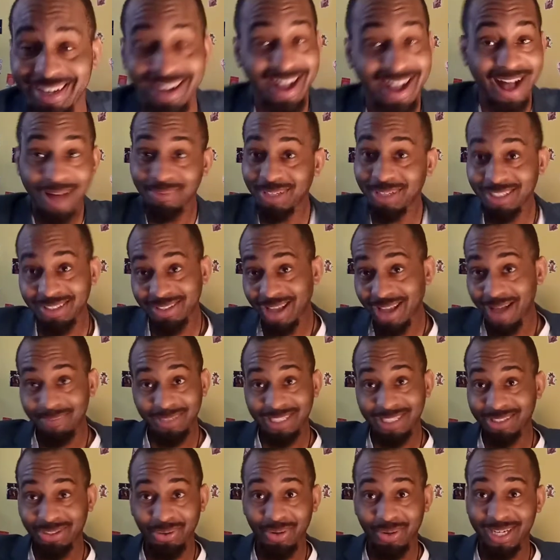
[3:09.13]
I'm just
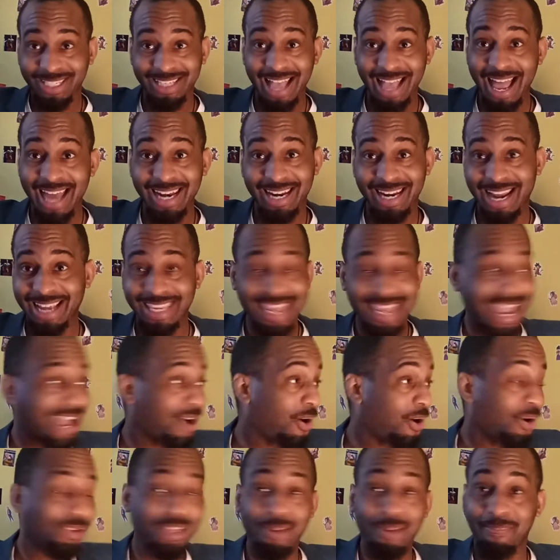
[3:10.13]
too excited. I can't
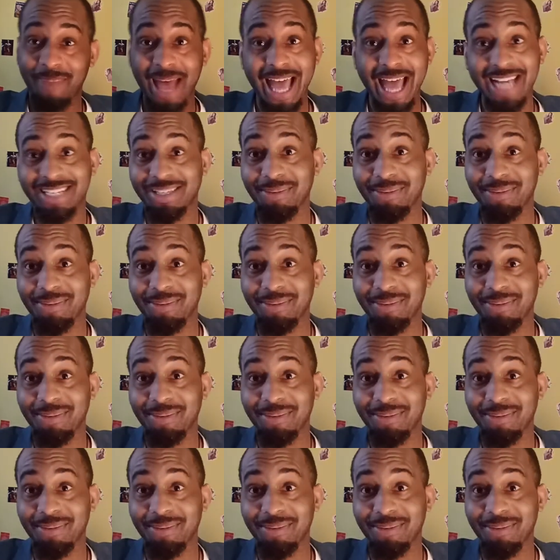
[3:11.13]
hold it back.